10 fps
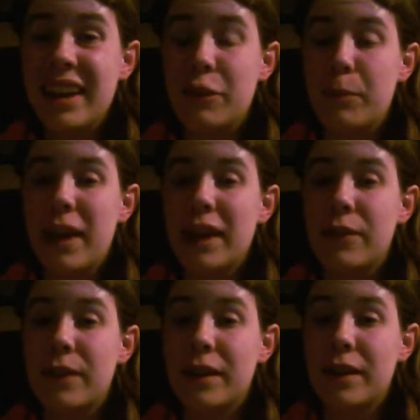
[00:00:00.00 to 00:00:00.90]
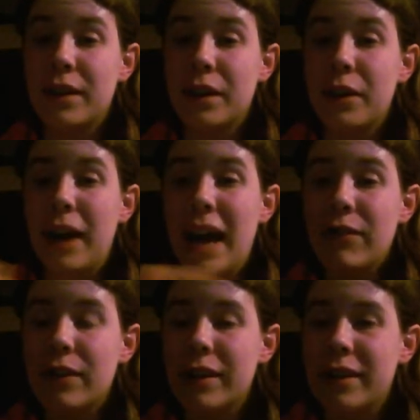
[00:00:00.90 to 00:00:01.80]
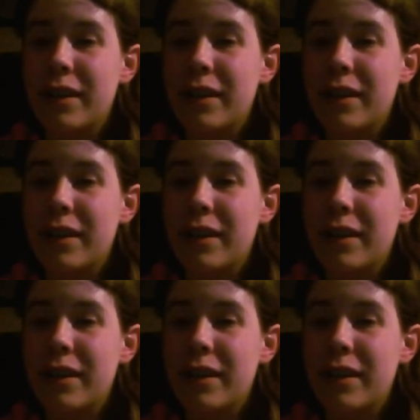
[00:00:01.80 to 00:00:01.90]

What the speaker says: expect for her to go after.